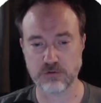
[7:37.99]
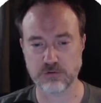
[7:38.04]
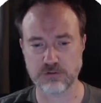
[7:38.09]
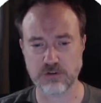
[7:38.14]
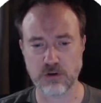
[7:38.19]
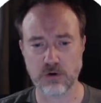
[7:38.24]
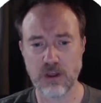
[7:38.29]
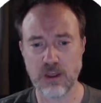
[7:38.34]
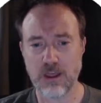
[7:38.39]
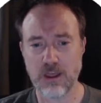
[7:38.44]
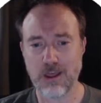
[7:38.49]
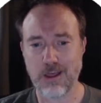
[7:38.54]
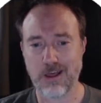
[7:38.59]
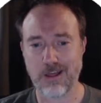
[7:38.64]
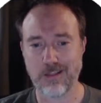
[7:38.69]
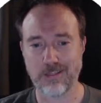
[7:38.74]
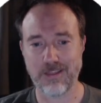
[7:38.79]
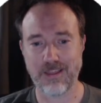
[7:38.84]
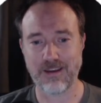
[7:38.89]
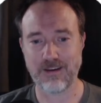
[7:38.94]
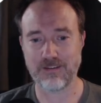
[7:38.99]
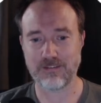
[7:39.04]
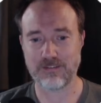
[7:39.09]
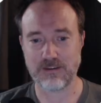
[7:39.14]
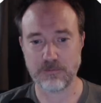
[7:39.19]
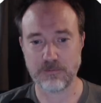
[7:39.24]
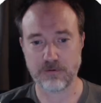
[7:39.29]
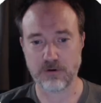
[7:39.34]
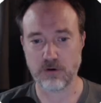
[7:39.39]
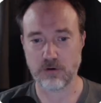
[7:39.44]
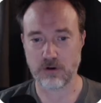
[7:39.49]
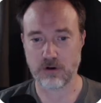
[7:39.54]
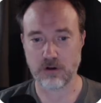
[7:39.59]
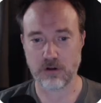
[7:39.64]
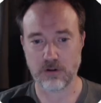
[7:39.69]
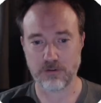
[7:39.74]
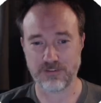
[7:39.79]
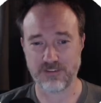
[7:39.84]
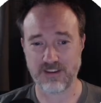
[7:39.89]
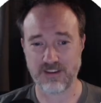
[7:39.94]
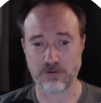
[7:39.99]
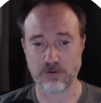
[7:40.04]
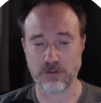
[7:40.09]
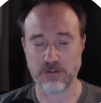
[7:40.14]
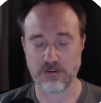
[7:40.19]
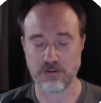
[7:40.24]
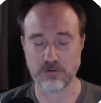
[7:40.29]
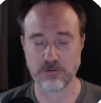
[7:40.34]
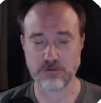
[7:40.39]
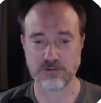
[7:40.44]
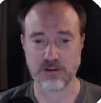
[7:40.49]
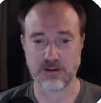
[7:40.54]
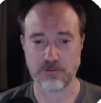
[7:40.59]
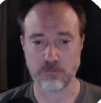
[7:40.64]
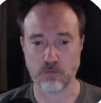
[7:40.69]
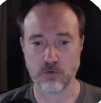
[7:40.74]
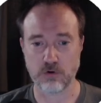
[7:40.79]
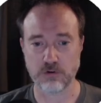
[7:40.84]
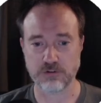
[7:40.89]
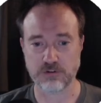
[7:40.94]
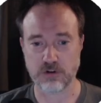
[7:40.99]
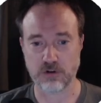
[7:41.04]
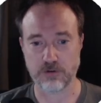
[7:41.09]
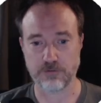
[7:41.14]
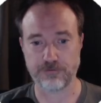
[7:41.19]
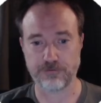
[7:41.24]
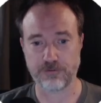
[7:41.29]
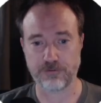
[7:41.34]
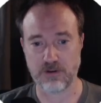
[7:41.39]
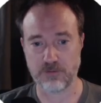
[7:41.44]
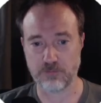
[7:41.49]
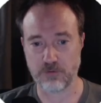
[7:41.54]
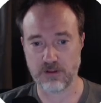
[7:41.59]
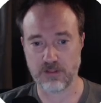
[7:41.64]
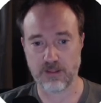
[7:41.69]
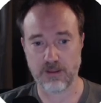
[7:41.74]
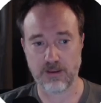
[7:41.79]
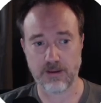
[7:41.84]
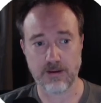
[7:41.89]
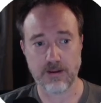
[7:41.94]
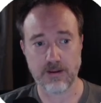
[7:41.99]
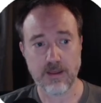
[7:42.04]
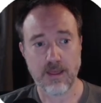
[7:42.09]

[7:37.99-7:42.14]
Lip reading: So a legacy protocol that's not really used anymore is called frame relay,